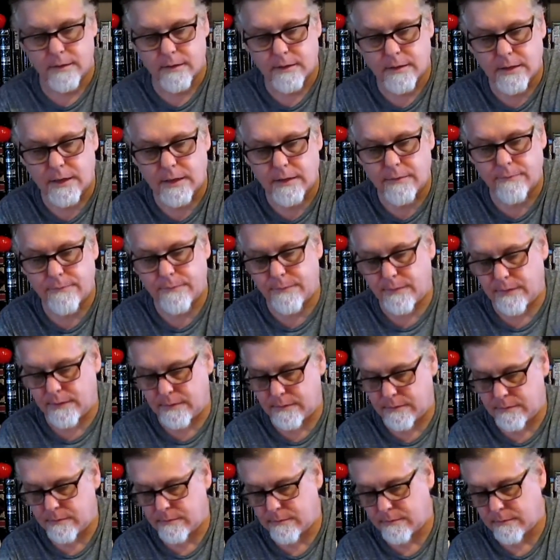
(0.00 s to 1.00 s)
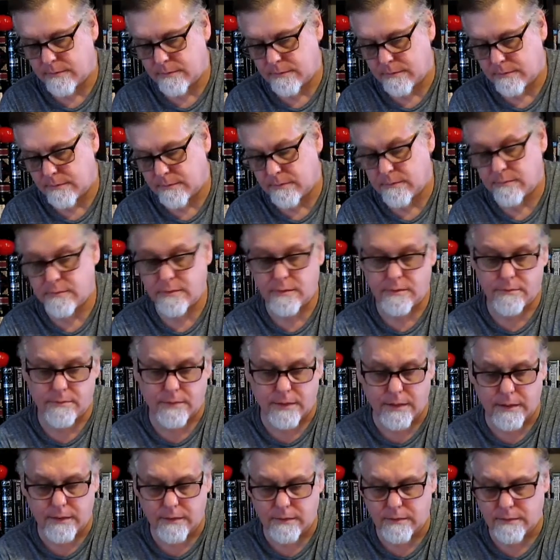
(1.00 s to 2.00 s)
Kind of fun. It's
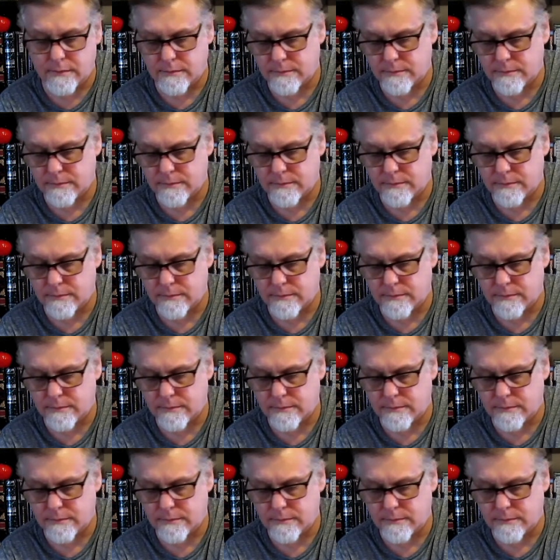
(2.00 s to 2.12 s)
alright.